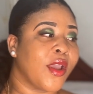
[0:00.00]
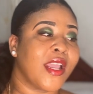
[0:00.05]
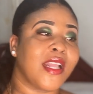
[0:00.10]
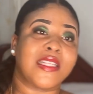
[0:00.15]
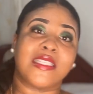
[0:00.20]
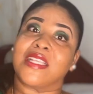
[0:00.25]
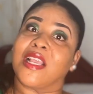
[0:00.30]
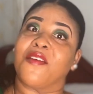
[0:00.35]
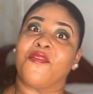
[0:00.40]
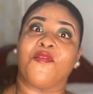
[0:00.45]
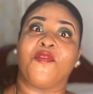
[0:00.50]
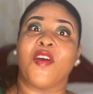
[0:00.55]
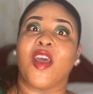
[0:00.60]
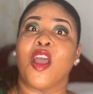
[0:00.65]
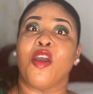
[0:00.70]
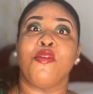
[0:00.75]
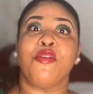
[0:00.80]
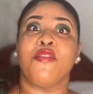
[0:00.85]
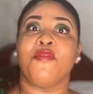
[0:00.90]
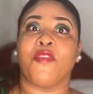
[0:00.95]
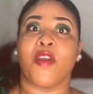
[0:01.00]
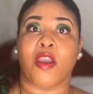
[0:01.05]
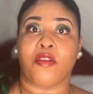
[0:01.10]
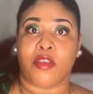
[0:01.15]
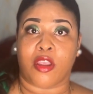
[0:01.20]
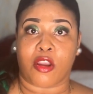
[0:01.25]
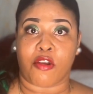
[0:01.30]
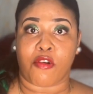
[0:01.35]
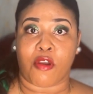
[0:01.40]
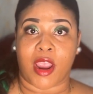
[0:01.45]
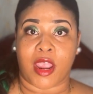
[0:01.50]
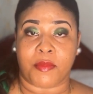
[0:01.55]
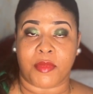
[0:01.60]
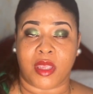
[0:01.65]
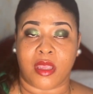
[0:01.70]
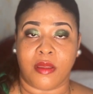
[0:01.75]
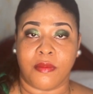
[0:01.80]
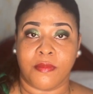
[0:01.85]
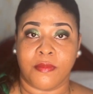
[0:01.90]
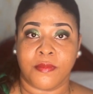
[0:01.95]
it's very, very
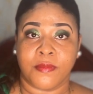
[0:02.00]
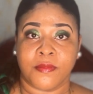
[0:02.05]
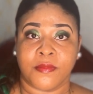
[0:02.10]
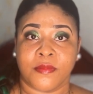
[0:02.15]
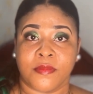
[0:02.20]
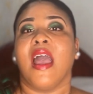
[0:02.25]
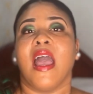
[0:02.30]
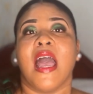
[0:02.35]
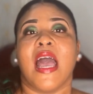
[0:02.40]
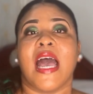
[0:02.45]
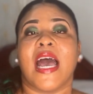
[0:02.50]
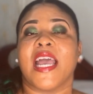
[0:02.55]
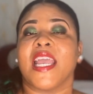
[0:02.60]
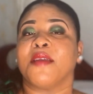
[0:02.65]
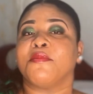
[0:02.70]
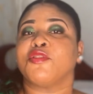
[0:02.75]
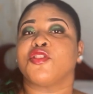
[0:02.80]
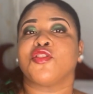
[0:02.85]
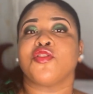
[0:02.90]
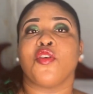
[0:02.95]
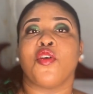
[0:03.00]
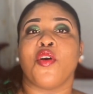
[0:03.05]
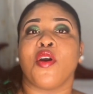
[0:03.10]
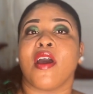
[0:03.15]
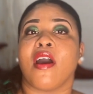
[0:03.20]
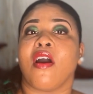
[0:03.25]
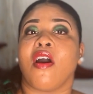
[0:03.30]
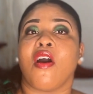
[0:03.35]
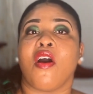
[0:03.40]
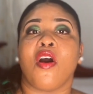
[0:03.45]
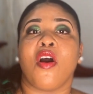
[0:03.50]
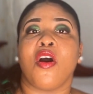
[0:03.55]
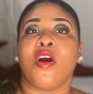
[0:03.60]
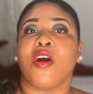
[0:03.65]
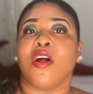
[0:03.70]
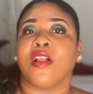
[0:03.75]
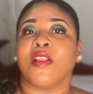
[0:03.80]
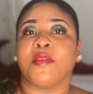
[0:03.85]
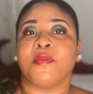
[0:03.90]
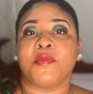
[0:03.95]
crimey. I am sure
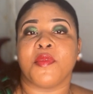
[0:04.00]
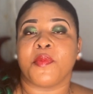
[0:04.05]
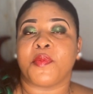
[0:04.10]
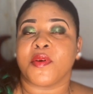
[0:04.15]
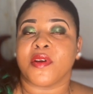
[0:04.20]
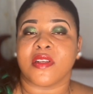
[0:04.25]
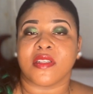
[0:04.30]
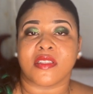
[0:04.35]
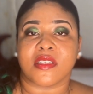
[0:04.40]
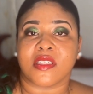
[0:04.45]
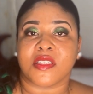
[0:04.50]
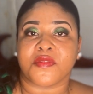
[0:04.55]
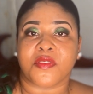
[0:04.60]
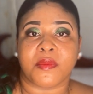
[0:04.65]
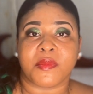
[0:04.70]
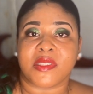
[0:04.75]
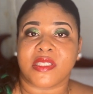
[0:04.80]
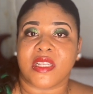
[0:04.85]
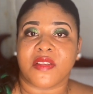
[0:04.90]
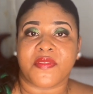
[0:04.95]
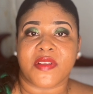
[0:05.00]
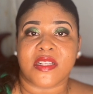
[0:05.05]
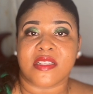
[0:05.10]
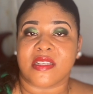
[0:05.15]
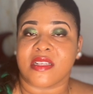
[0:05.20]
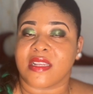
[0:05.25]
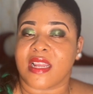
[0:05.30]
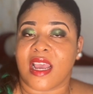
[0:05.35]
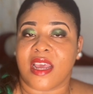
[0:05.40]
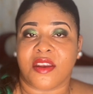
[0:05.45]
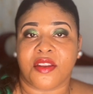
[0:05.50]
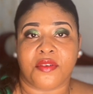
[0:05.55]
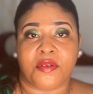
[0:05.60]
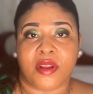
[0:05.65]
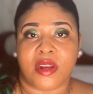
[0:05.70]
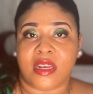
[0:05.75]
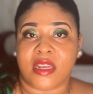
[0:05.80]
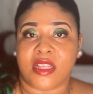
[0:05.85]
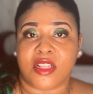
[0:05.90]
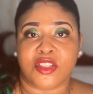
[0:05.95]
all the persons from St. Vincent and the
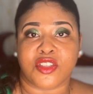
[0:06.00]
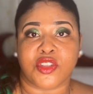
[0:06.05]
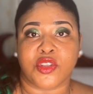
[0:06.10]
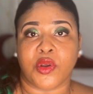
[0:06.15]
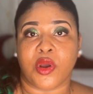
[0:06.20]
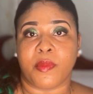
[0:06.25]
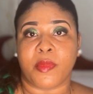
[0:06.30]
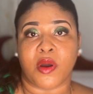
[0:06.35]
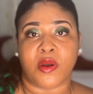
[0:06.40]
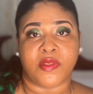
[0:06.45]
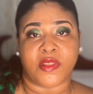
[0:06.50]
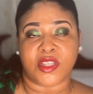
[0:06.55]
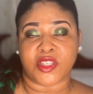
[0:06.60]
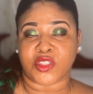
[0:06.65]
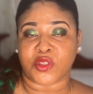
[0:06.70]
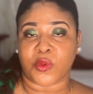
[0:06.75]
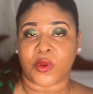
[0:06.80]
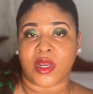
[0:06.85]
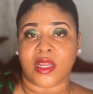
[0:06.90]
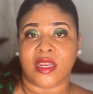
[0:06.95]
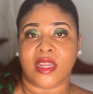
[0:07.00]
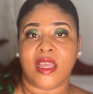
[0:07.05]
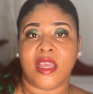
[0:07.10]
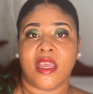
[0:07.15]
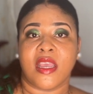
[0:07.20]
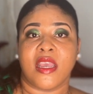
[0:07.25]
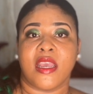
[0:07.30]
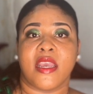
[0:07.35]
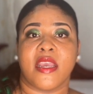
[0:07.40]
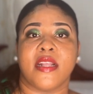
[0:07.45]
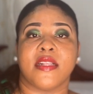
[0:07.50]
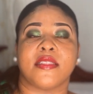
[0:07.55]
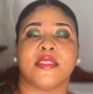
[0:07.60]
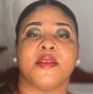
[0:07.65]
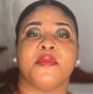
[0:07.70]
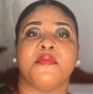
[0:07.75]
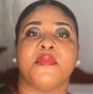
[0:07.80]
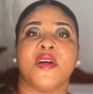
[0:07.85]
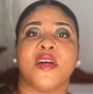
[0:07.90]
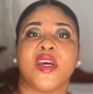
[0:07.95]
Grenadines know about this one. It's the
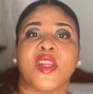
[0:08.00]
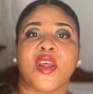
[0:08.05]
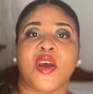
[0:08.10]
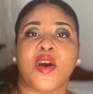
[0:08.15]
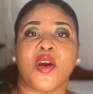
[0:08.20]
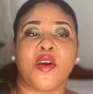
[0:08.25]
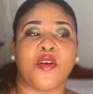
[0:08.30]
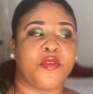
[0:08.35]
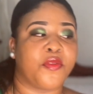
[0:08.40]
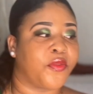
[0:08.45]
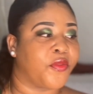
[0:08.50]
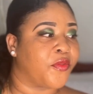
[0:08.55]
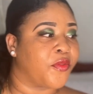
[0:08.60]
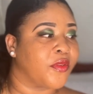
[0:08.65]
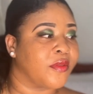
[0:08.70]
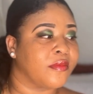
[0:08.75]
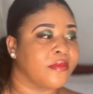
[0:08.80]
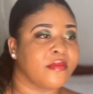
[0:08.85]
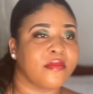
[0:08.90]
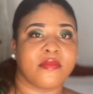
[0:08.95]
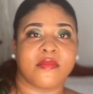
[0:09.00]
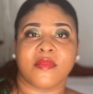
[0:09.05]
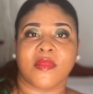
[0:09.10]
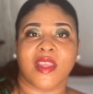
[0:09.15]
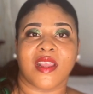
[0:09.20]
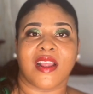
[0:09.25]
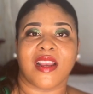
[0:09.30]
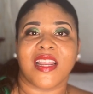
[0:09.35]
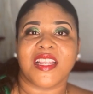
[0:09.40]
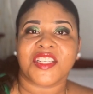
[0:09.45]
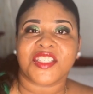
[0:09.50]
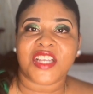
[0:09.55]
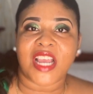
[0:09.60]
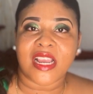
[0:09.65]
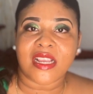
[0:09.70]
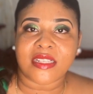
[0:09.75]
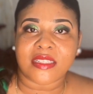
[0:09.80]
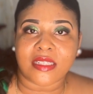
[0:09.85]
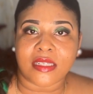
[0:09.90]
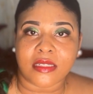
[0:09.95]
murder of Glenn
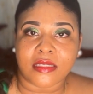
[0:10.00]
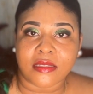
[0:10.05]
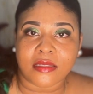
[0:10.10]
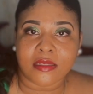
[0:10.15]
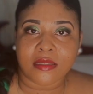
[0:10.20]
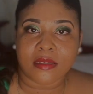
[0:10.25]
Jackson.